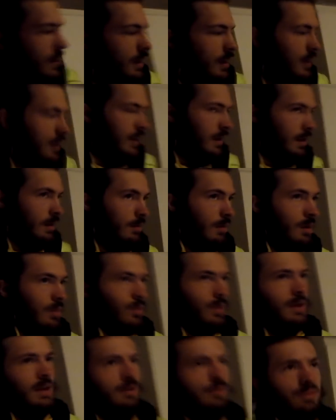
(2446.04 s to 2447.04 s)
Um, I'm
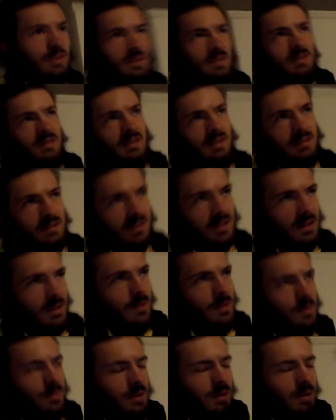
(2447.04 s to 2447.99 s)
waiting for the sun to come up.